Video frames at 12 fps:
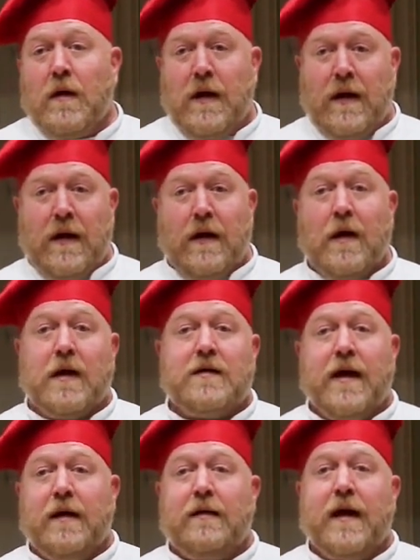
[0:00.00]
can
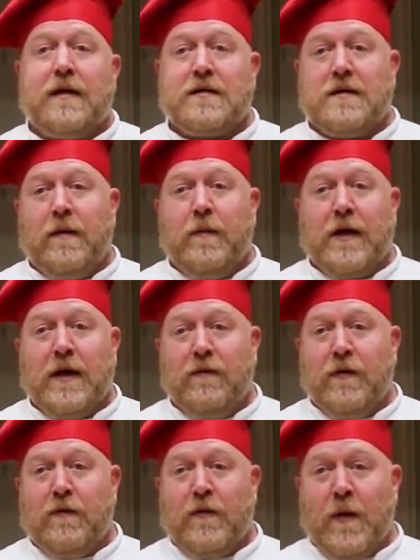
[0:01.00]
irritate that stomach
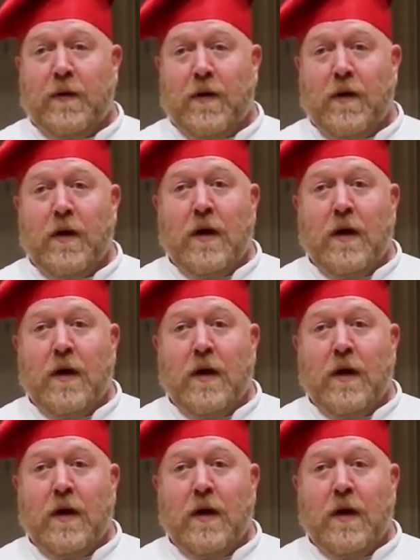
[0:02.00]
even further.